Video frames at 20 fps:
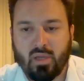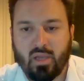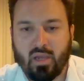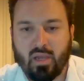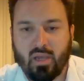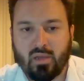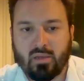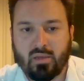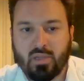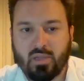
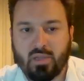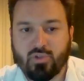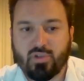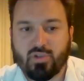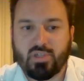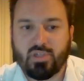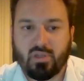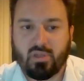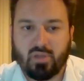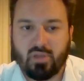And
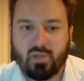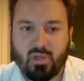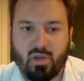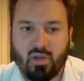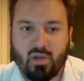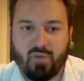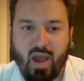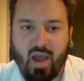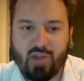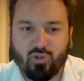interestingly
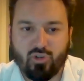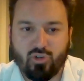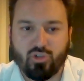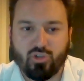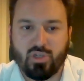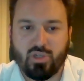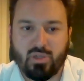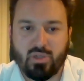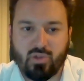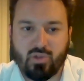enough,
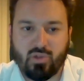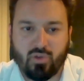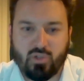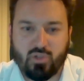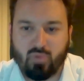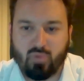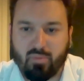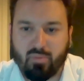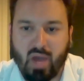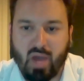hydrogen is
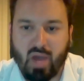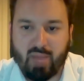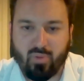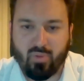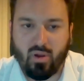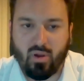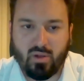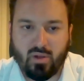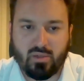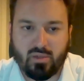also a
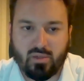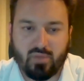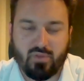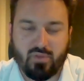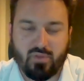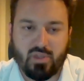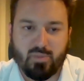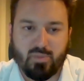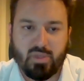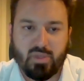byproduct of
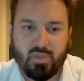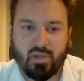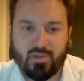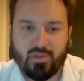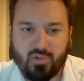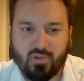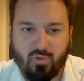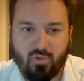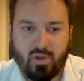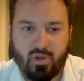this,
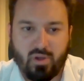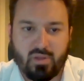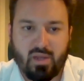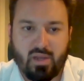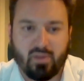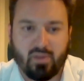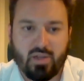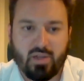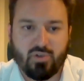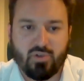because you're running
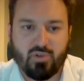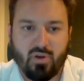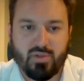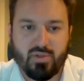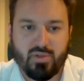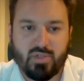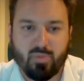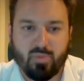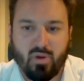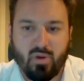that
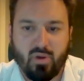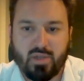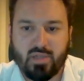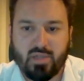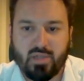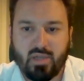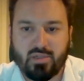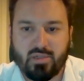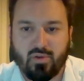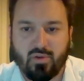electrolysis
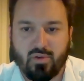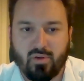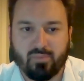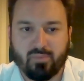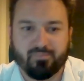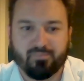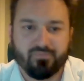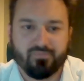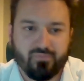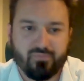process
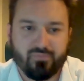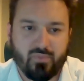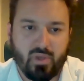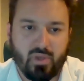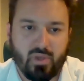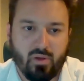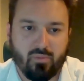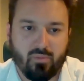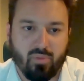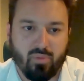on,
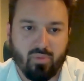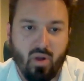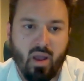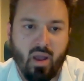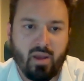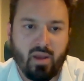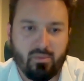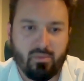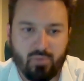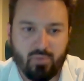
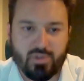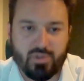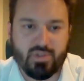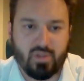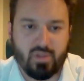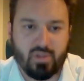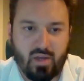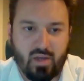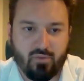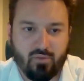brine, which
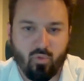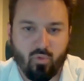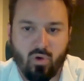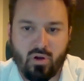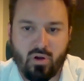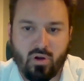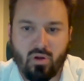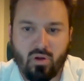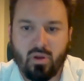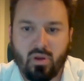is a lot of
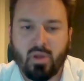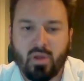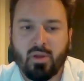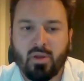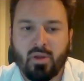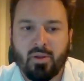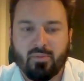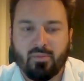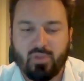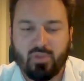water.
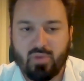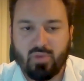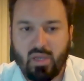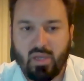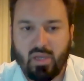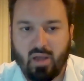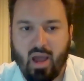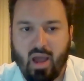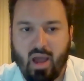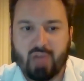You
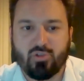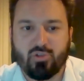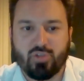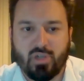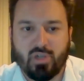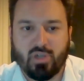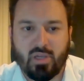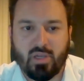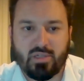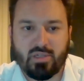get
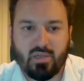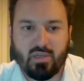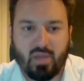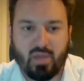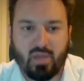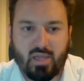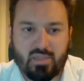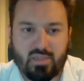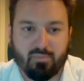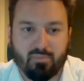hydrogen as a
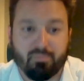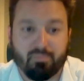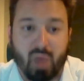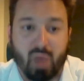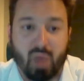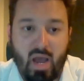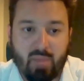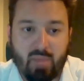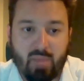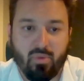
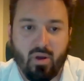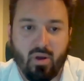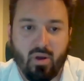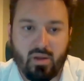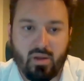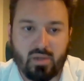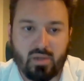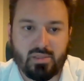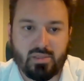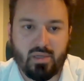
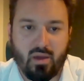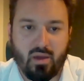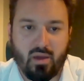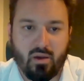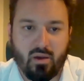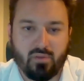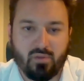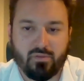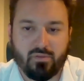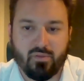byproduct
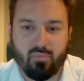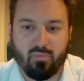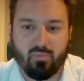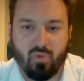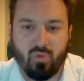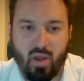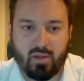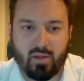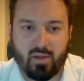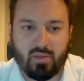of
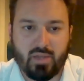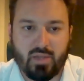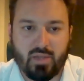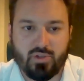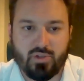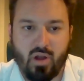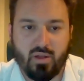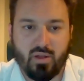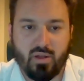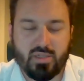brine
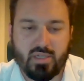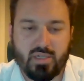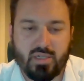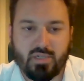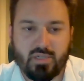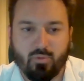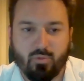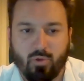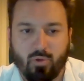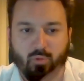
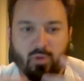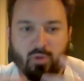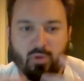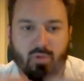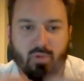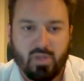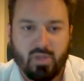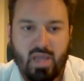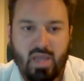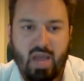electrolysis. What we're
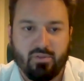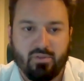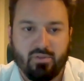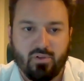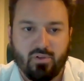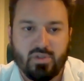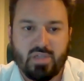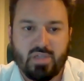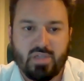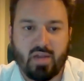really
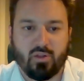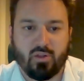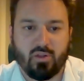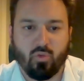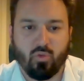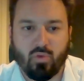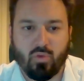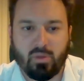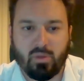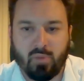after is that
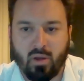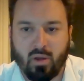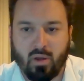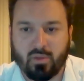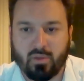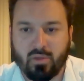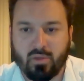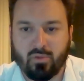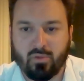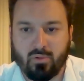chlorine
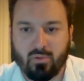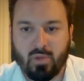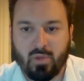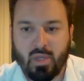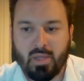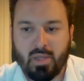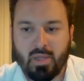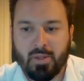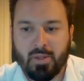molecule.